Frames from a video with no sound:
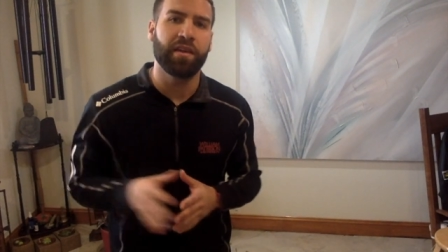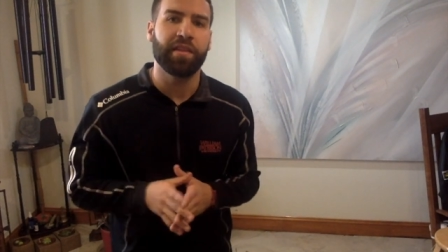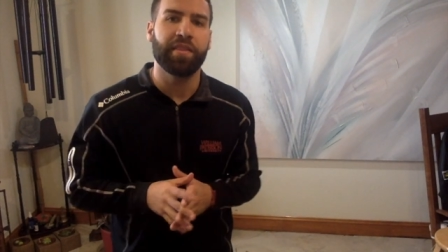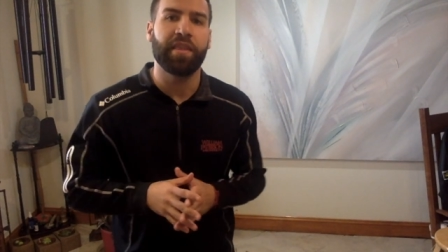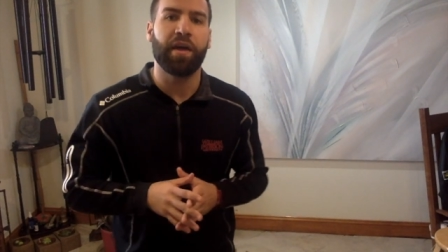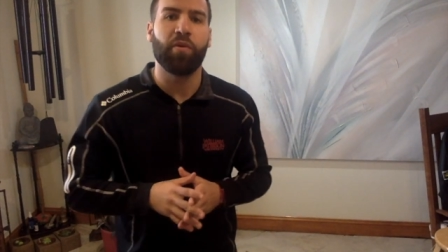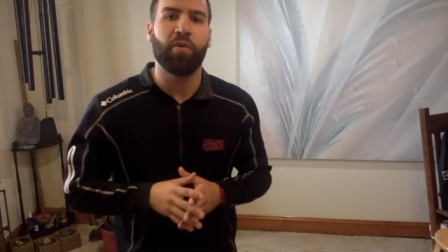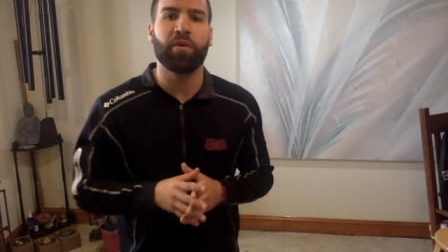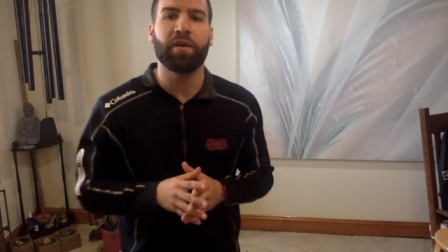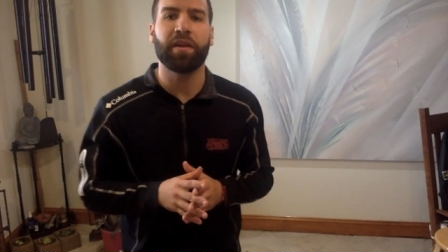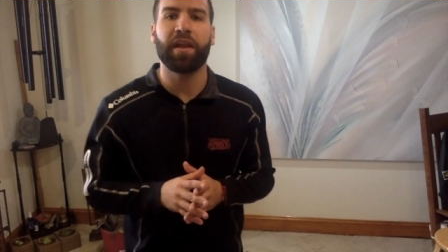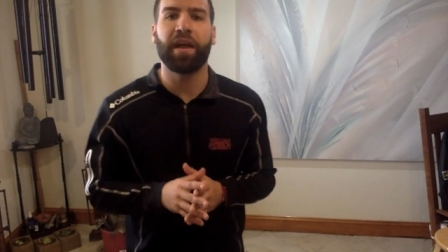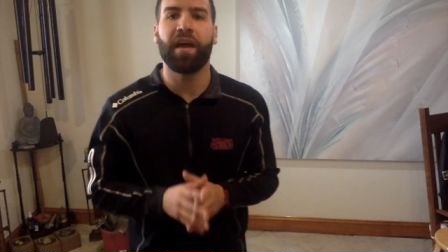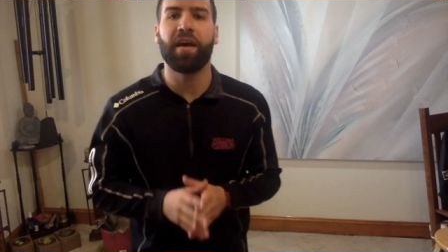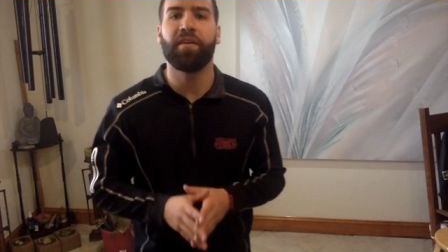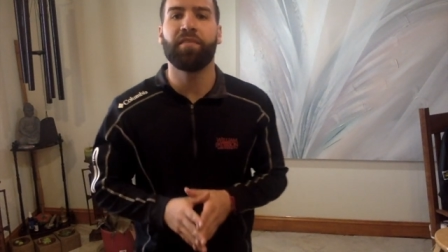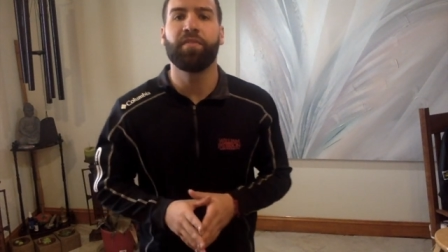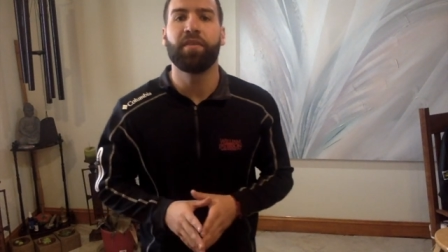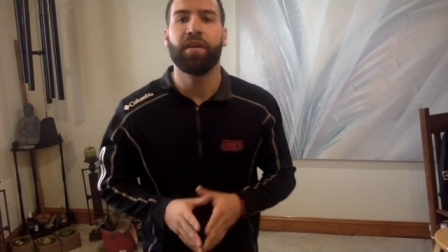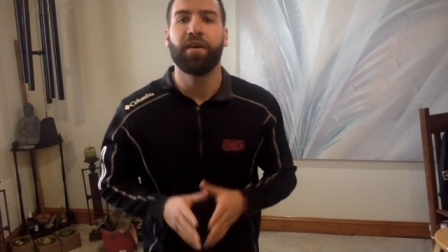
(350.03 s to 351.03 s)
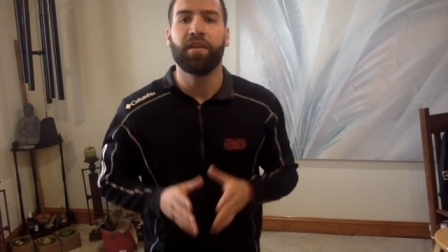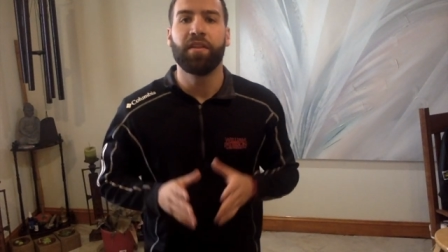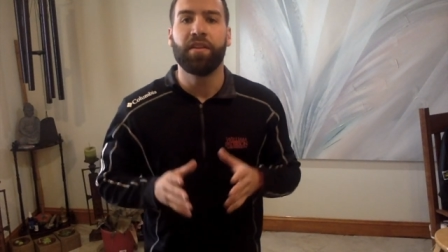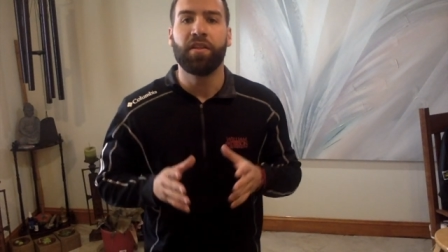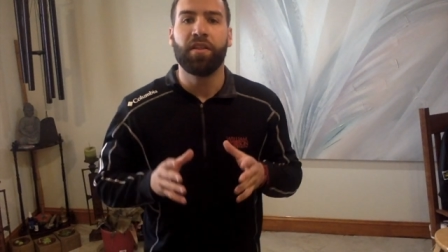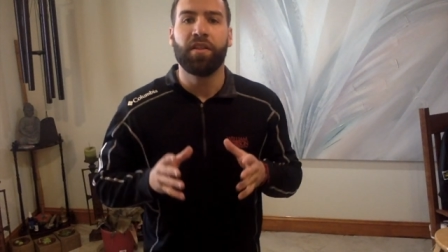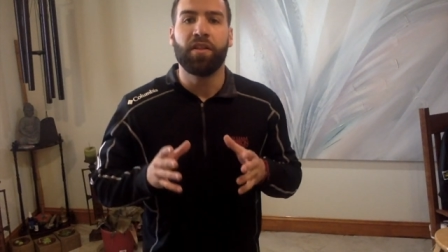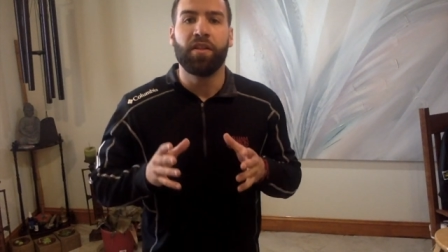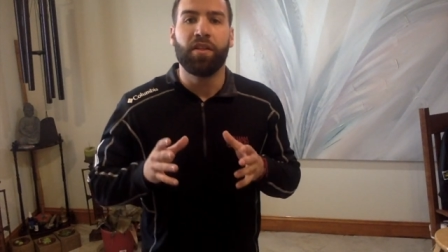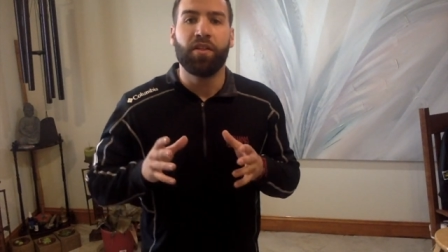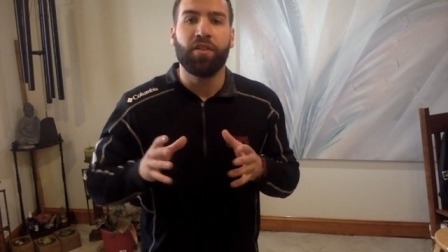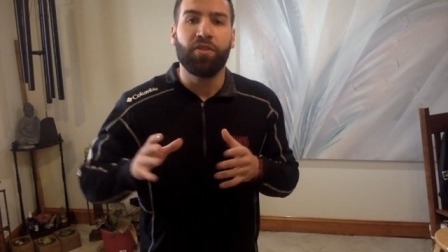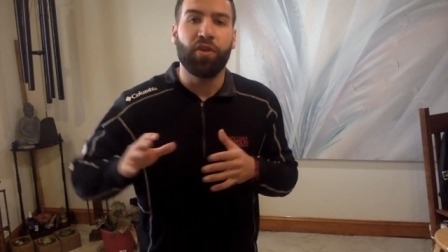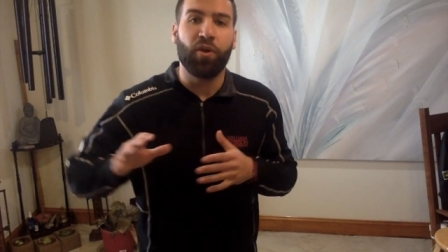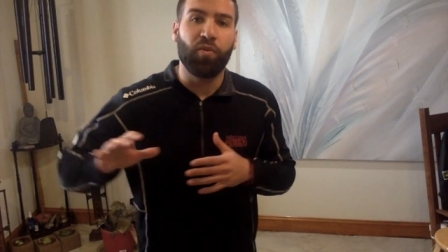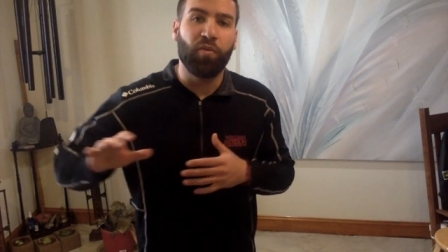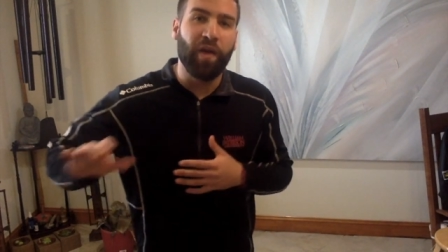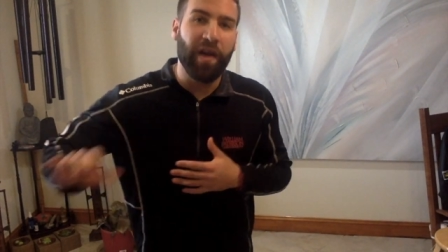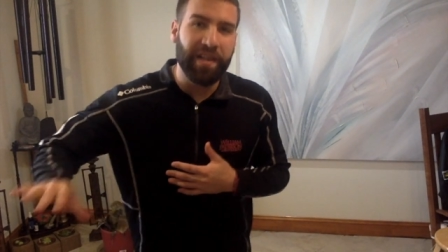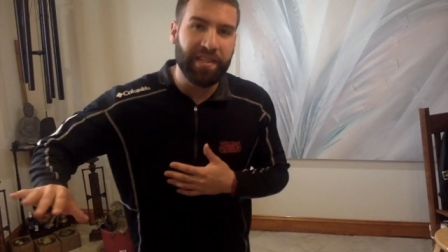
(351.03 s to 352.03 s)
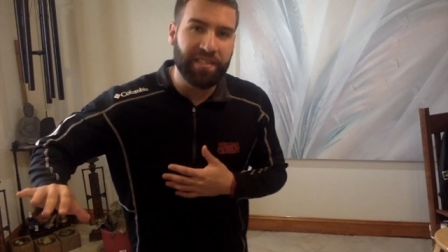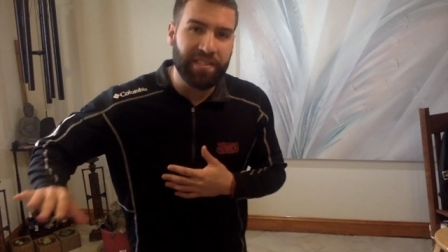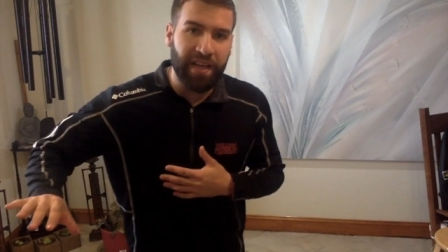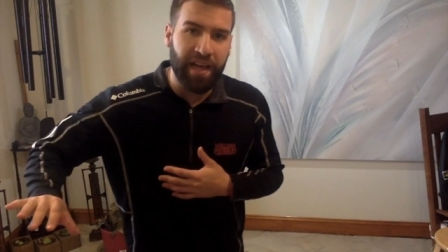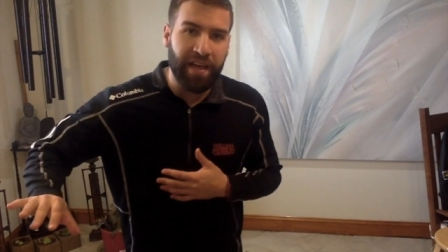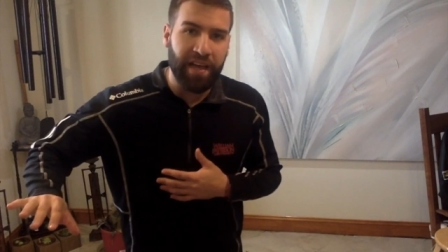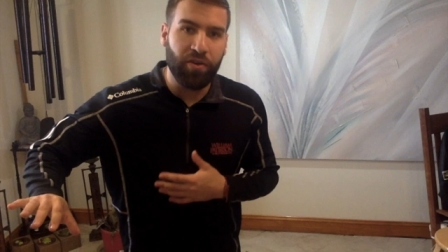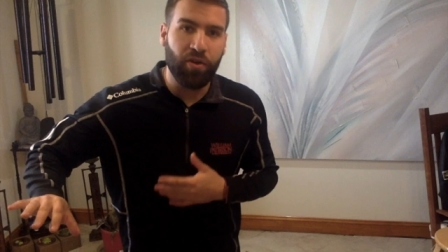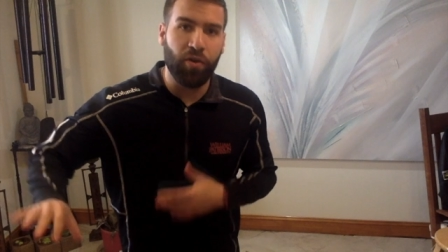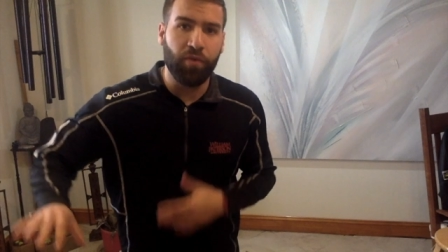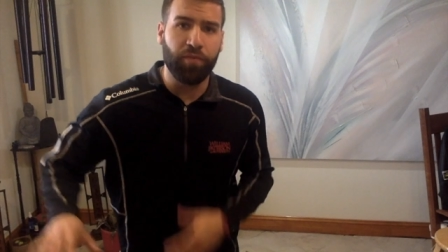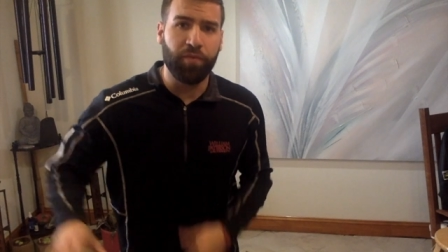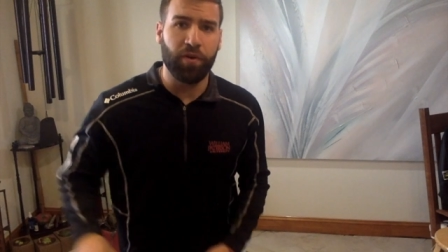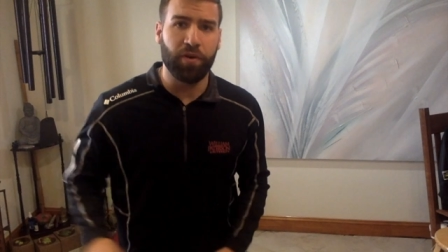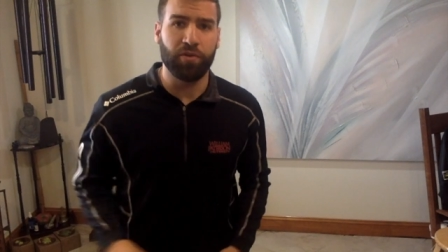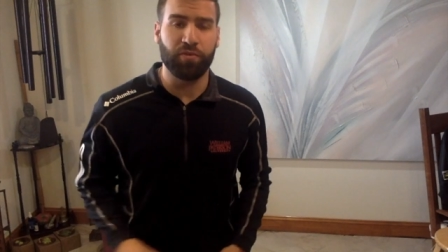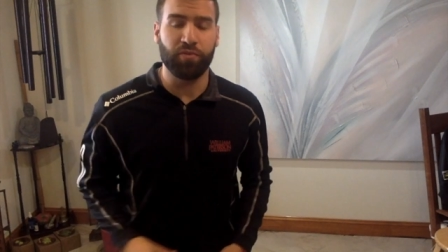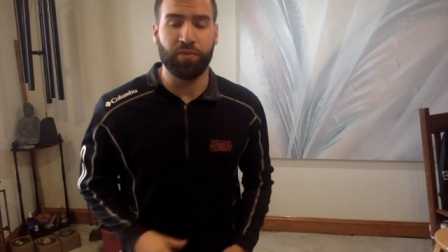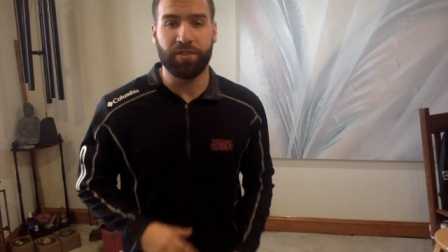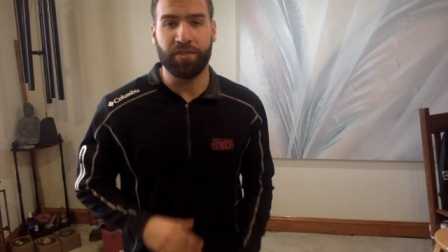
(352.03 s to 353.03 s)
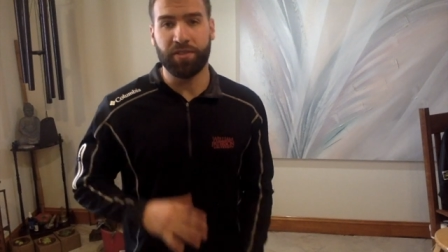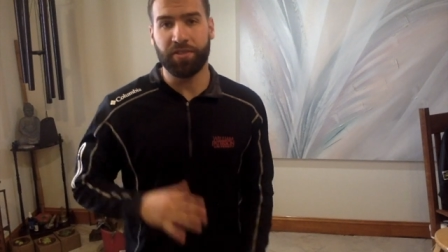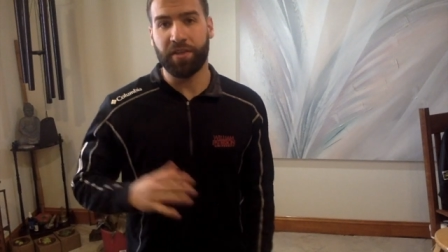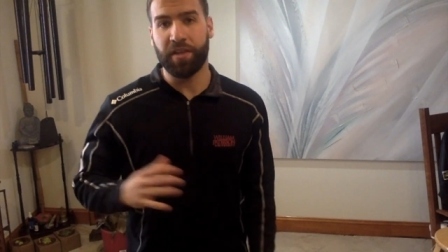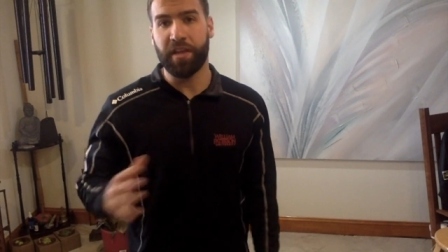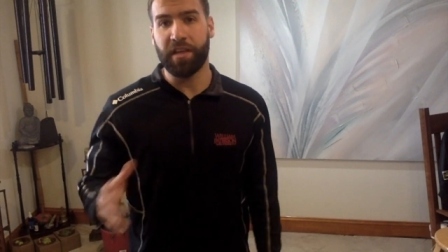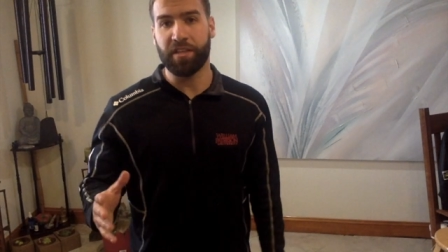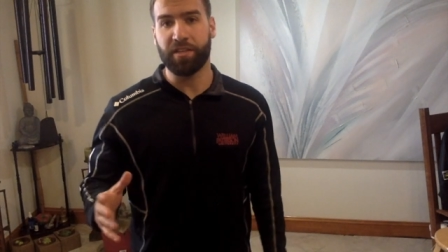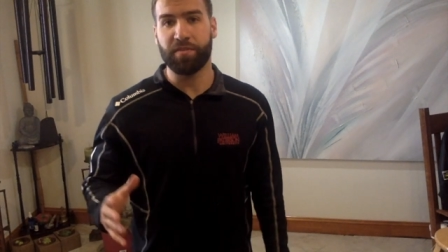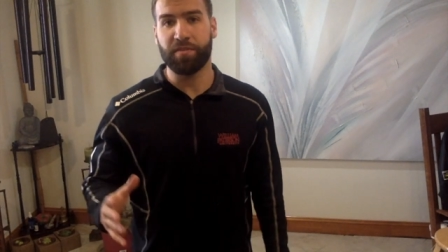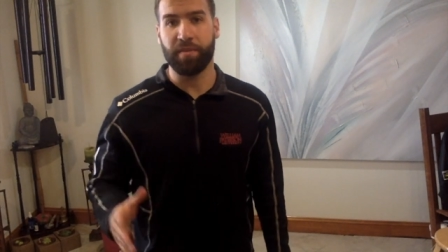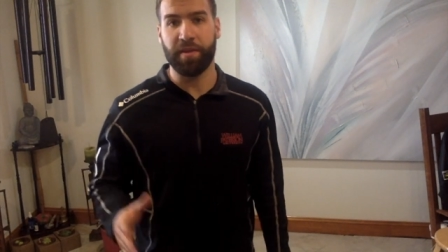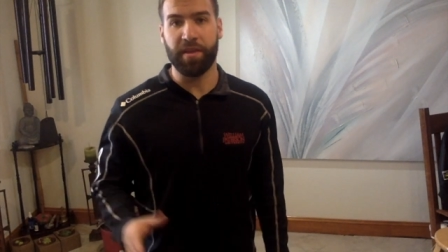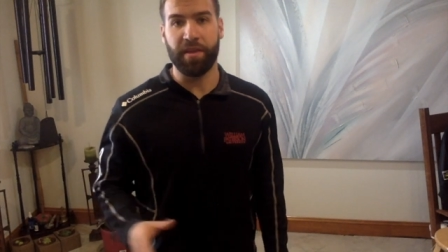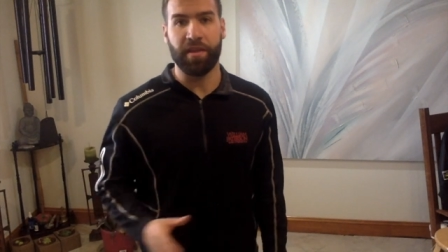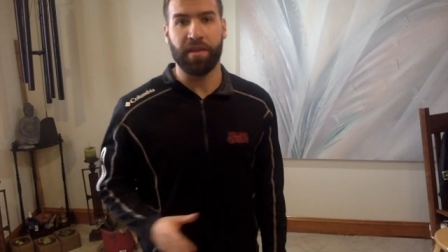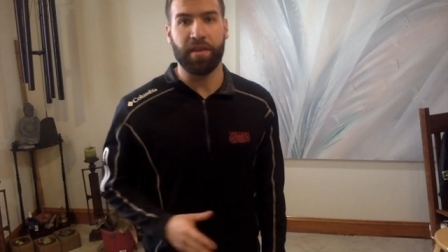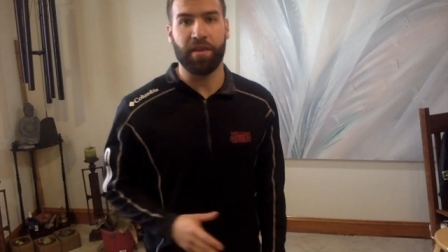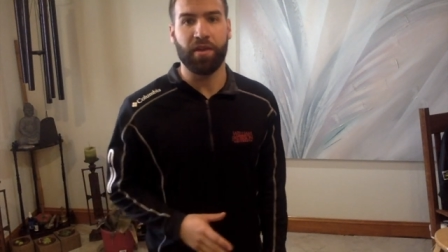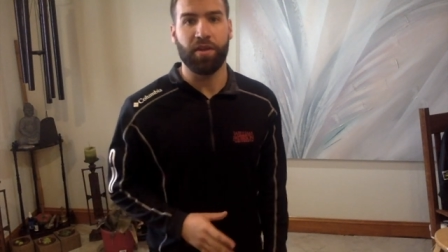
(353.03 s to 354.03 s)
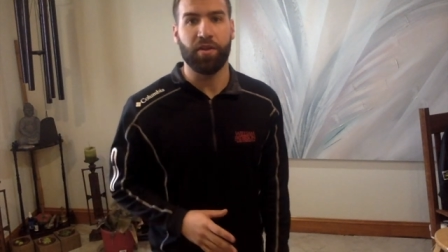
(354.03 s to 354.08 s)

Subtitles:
Now we're gonna have the right side go first, which is against PE.